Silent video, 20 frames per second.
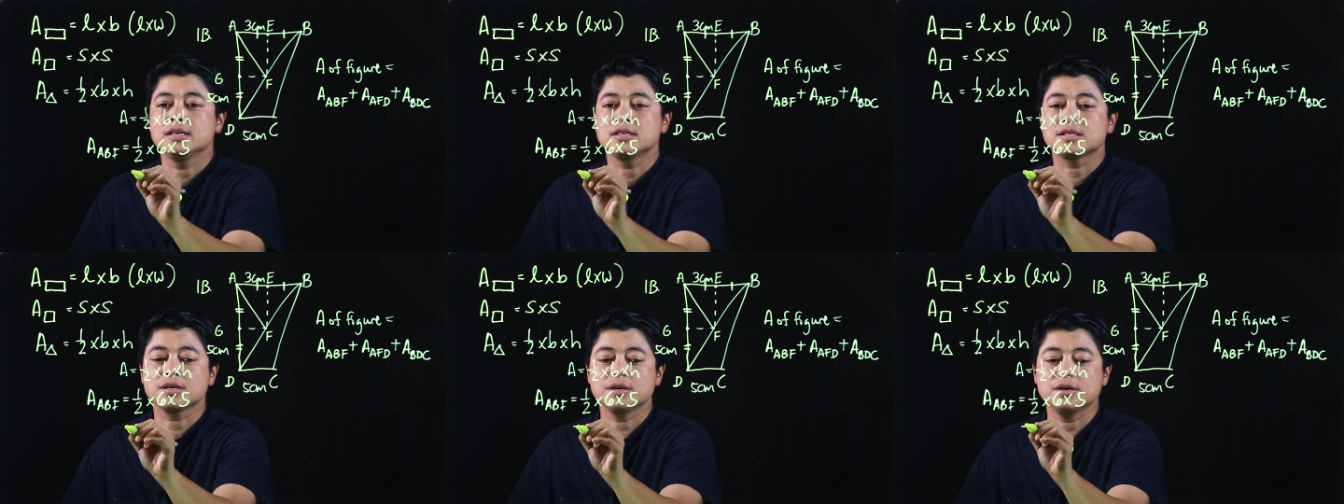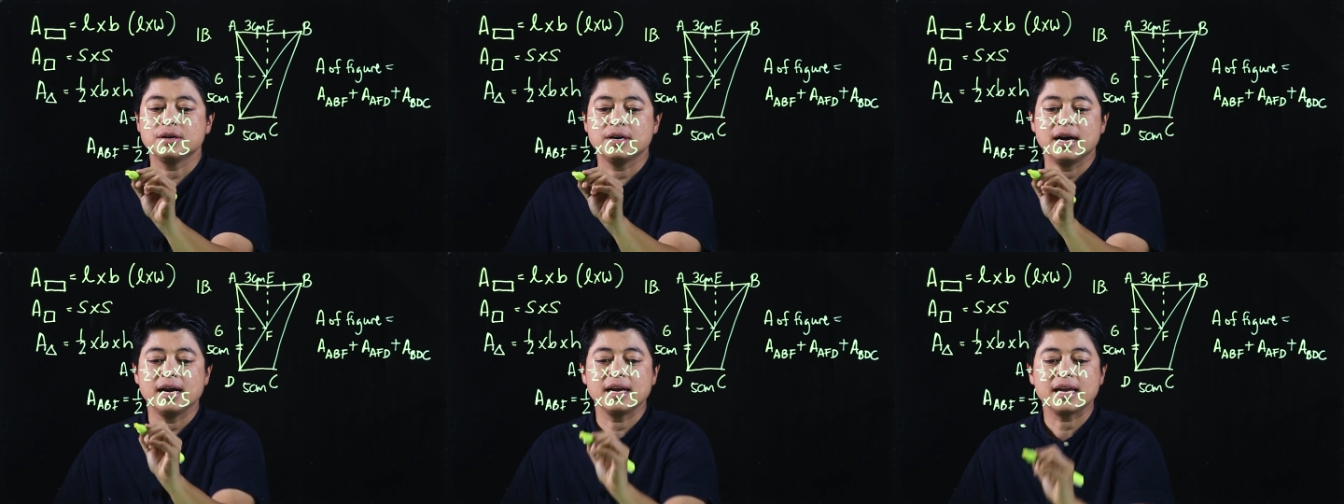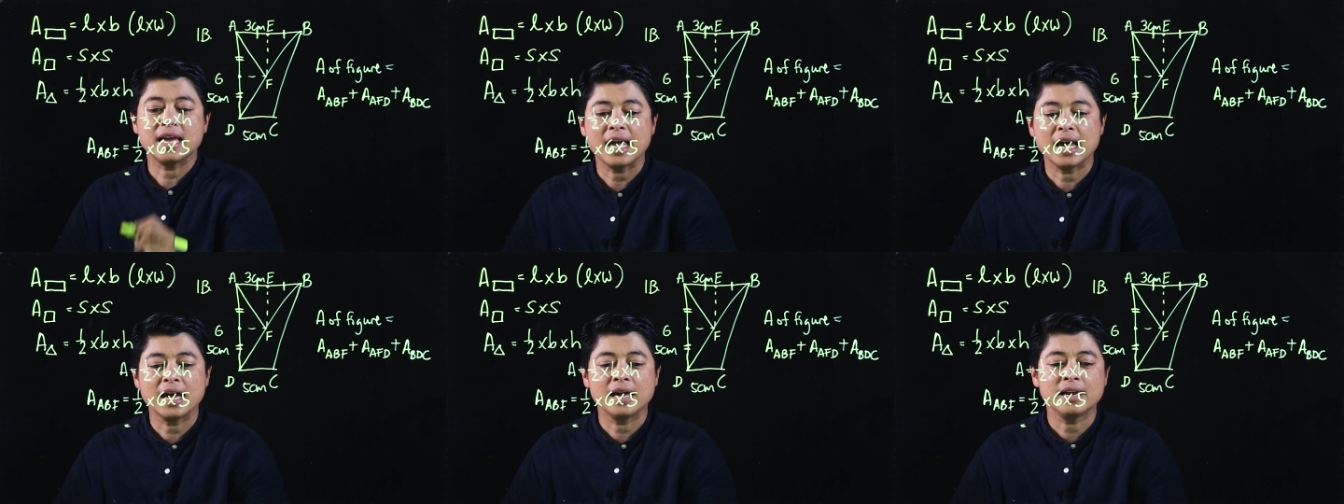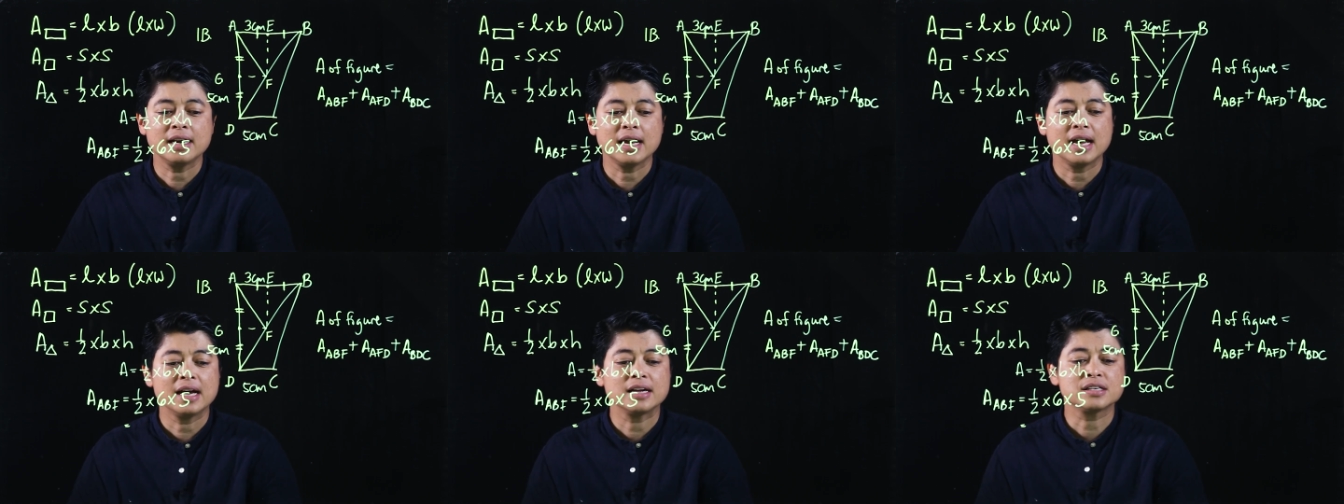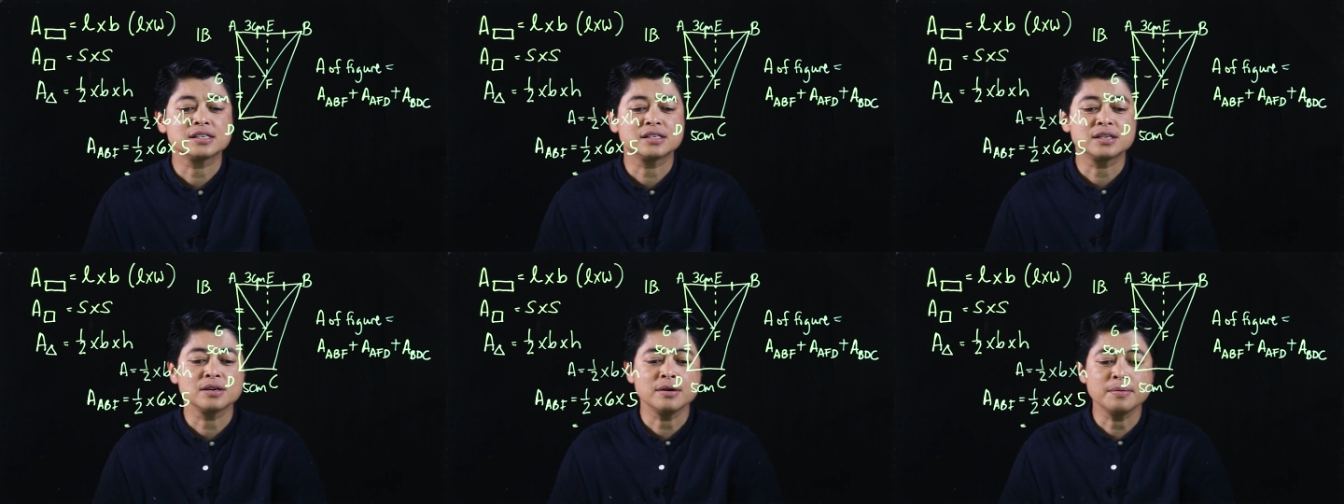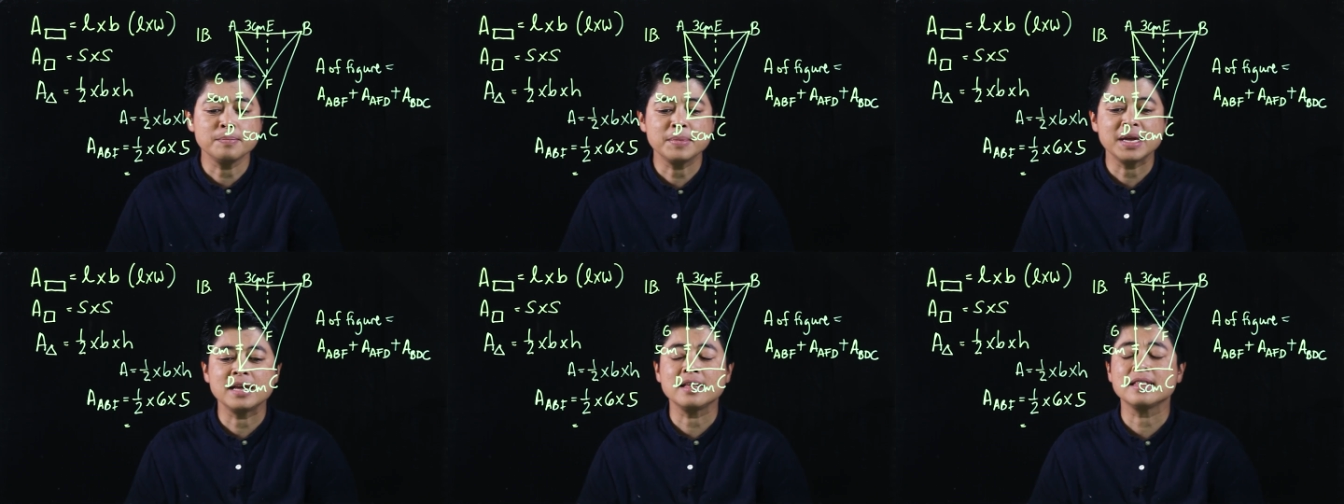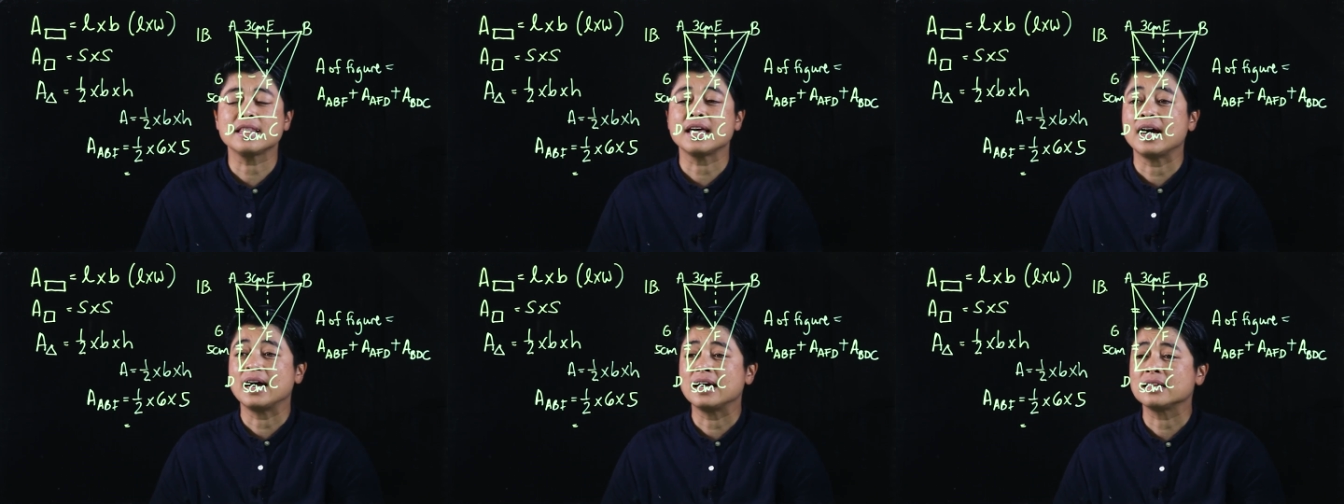So again,
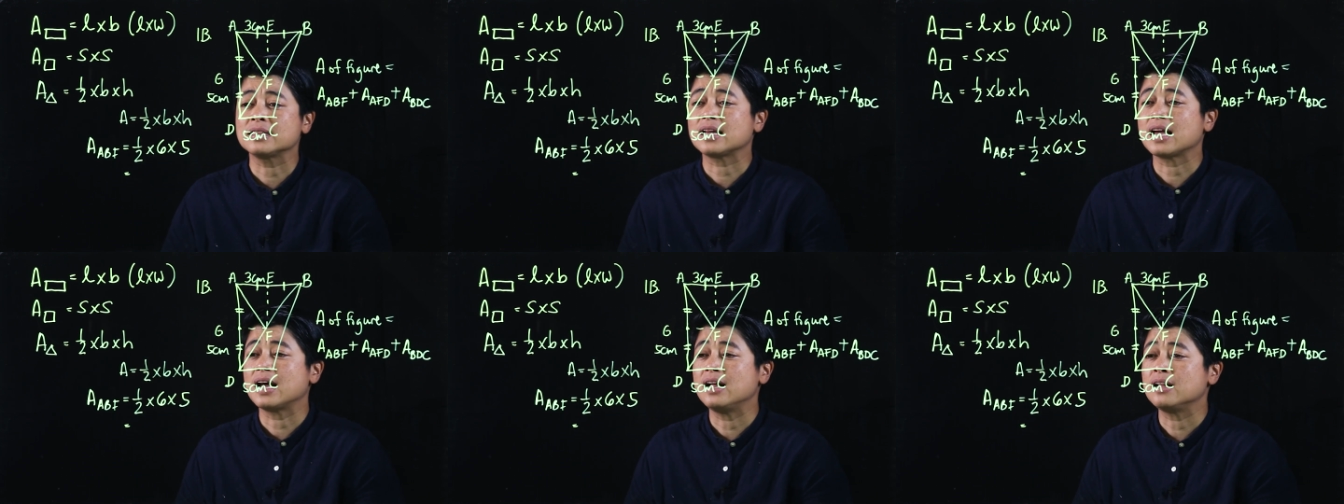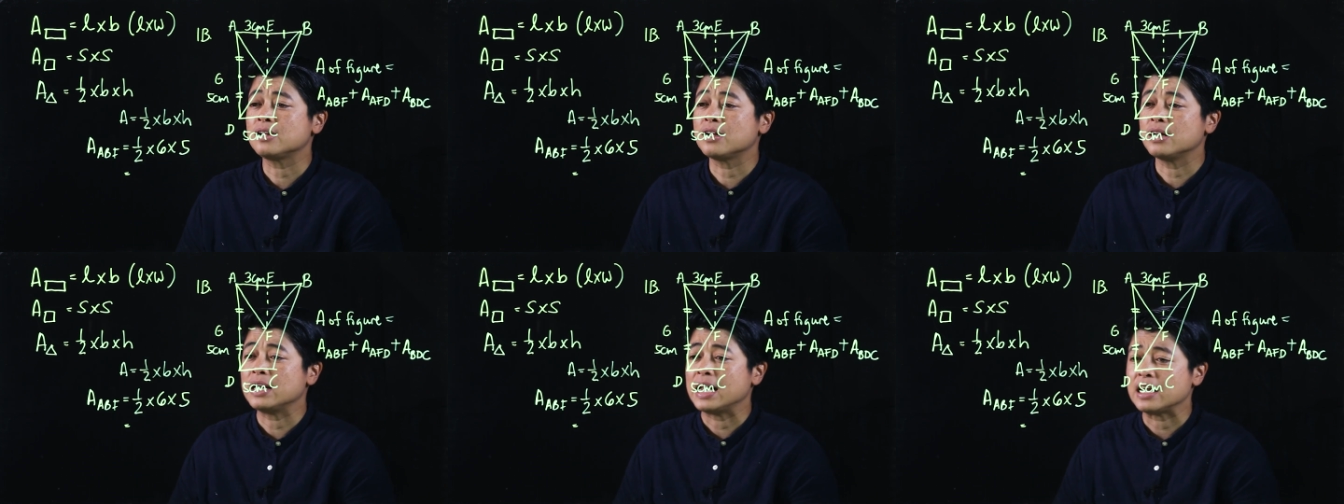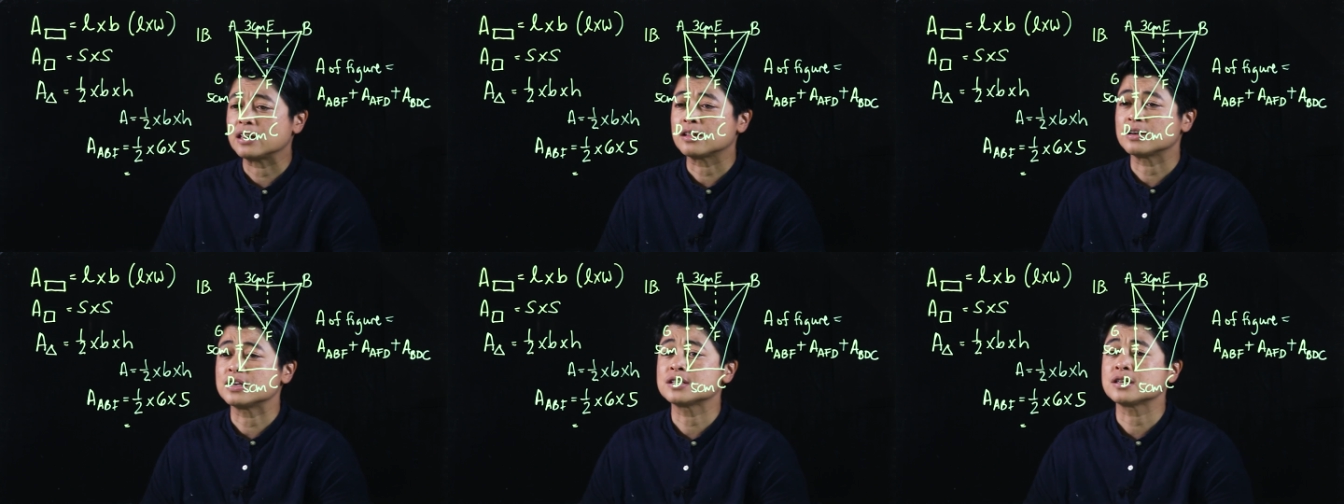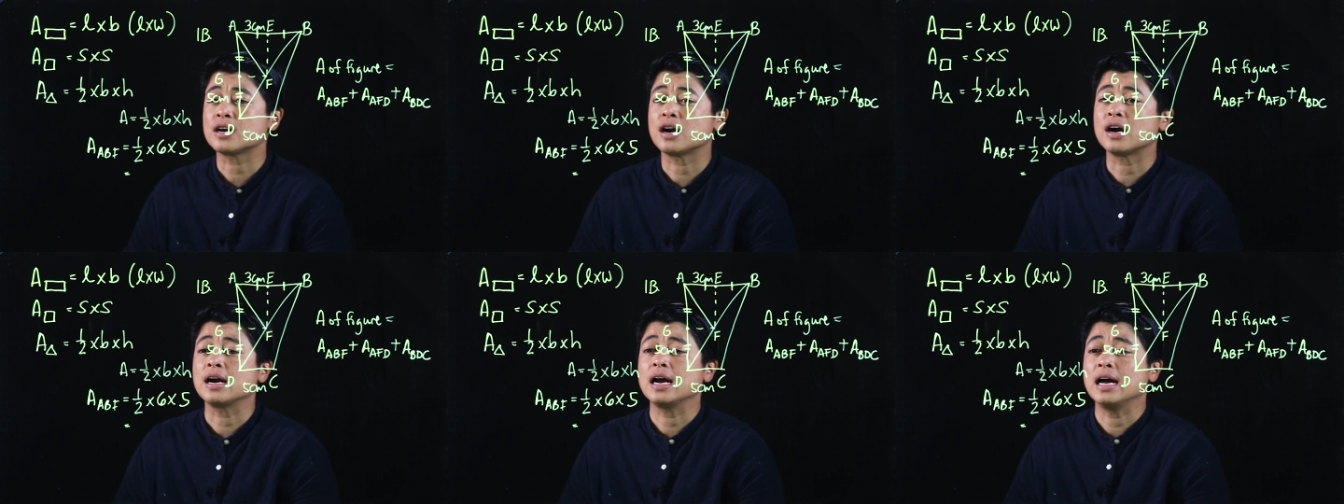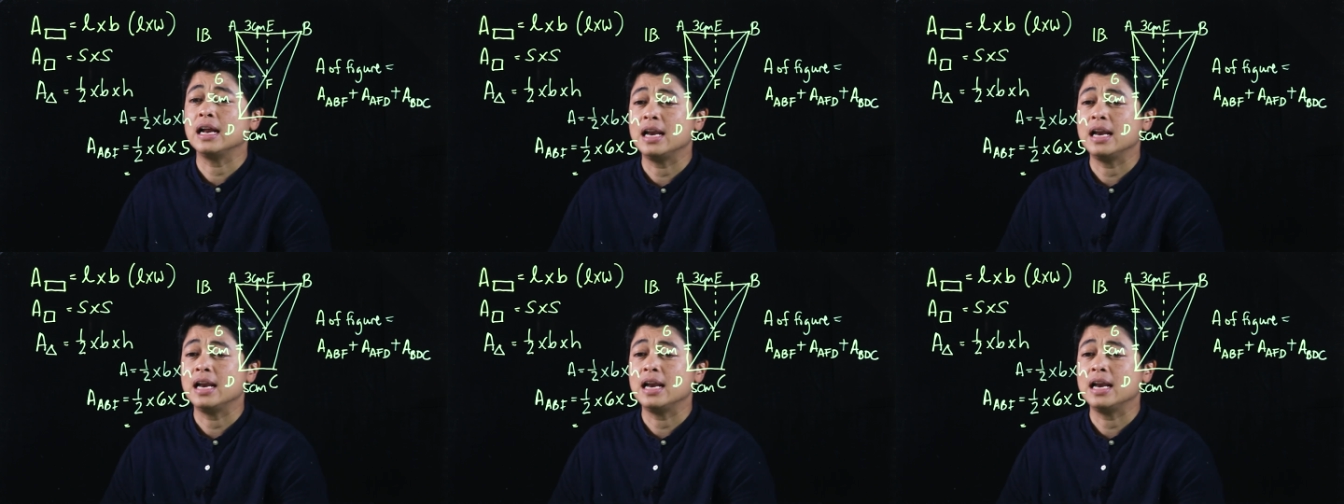assuming that calculators are